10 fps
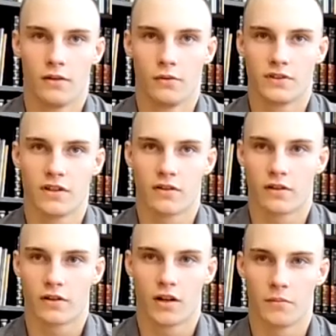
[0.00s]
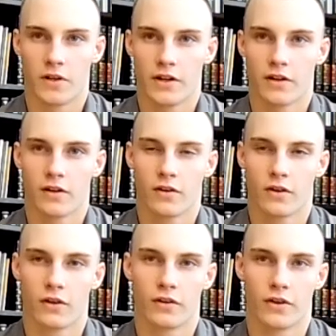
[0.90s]
It was either come here
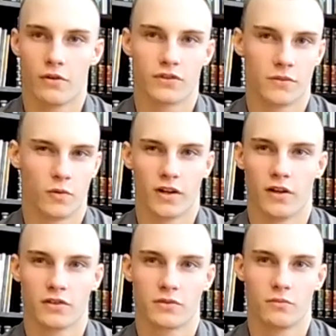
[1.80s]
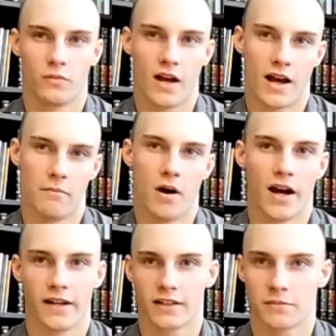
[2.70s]
or go somewhere else at
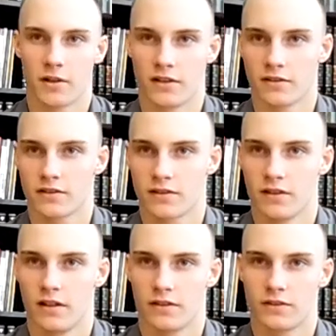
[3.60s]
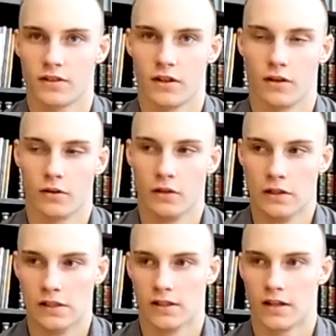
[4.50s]
my expense. Okay. So
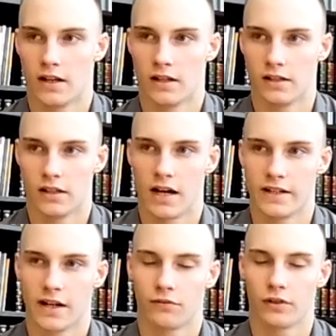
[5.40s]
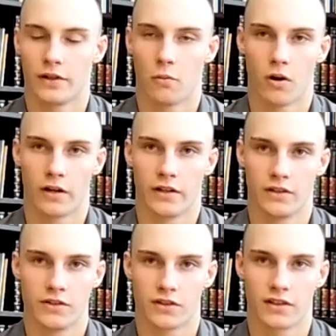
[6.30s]
I definitely
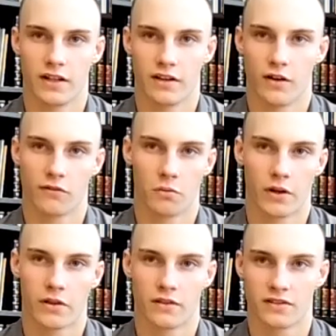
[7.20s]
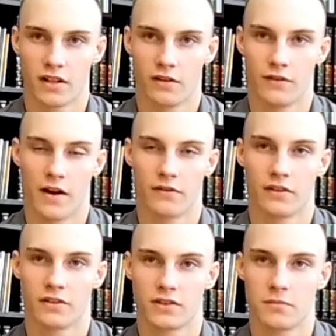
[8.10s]
wanted to just get it over with instead of
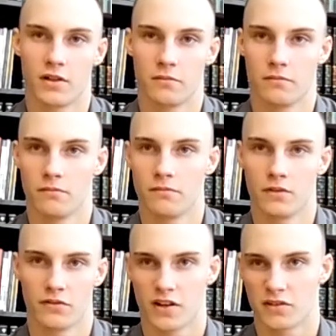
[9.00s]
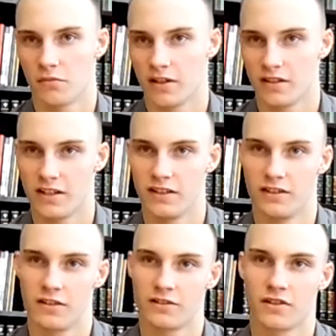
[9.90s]
having to spend the rest of my
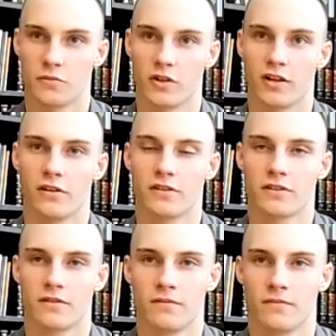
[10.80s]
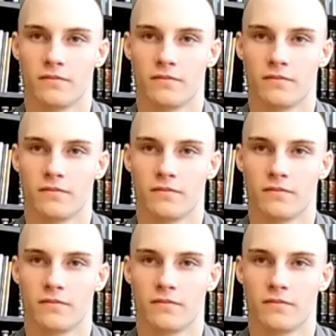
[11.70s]
teen years somewhere else.